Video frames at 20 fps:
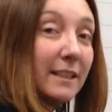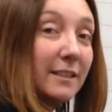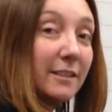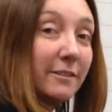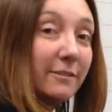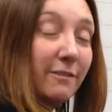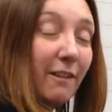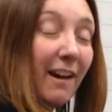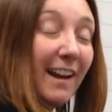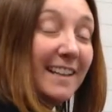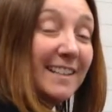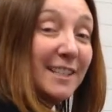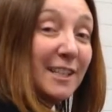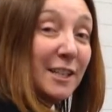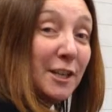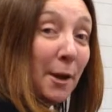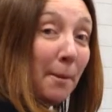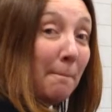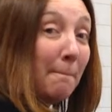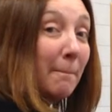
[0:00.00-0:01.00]
To find
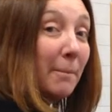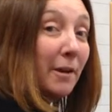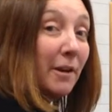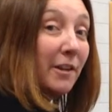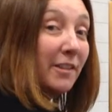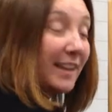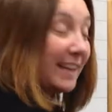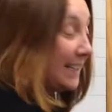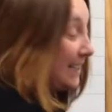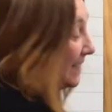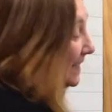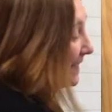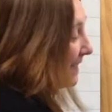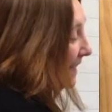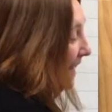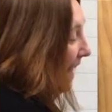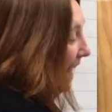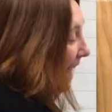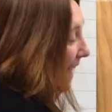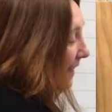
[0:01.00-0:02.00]
a number that is
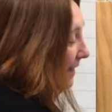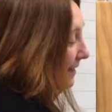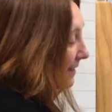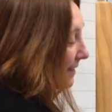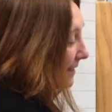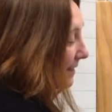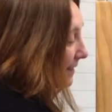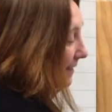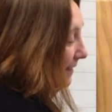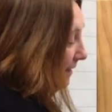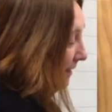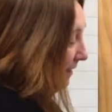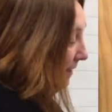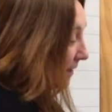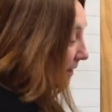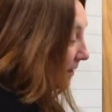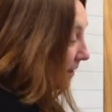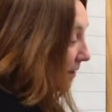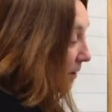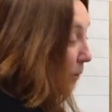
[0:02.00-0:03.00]
less,
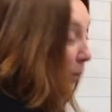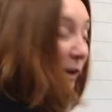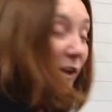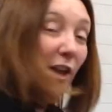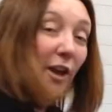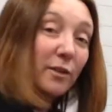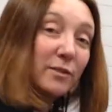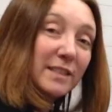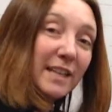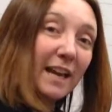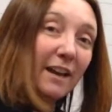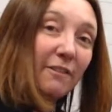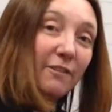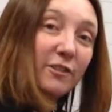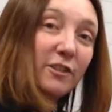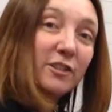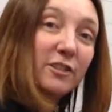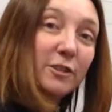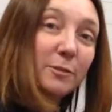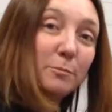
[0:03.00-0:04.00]
we're going to
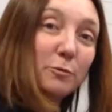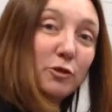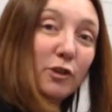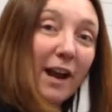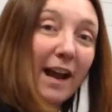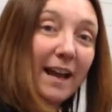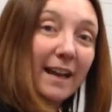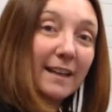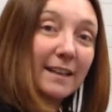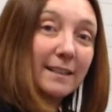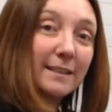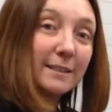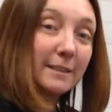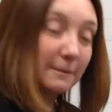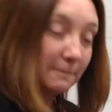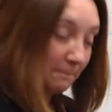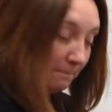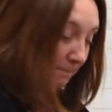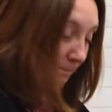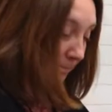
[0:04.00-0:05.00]
have to subtract.